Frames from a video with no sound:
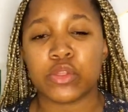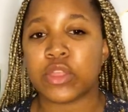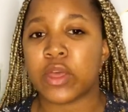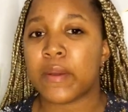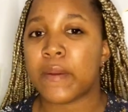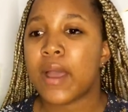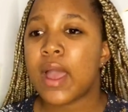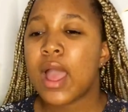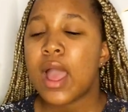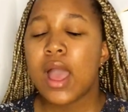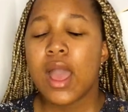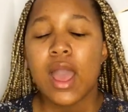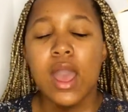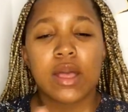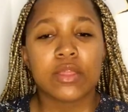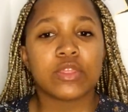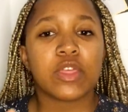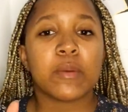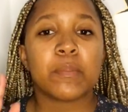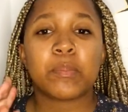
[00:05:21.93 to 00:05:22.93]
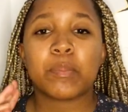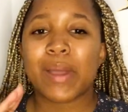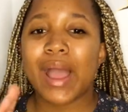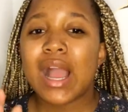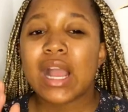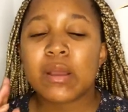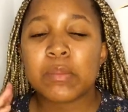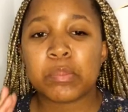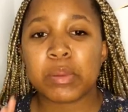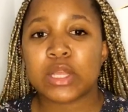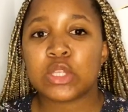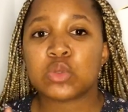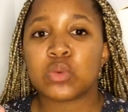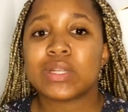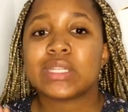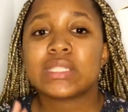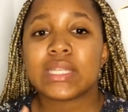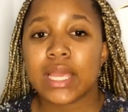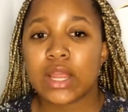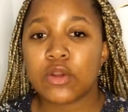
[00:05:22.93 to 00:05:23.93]
The the bunk beds
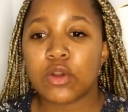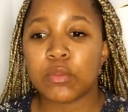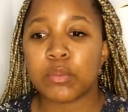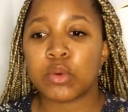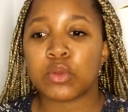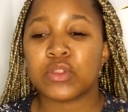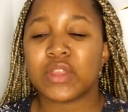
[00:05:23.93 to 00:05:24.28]
were terrible.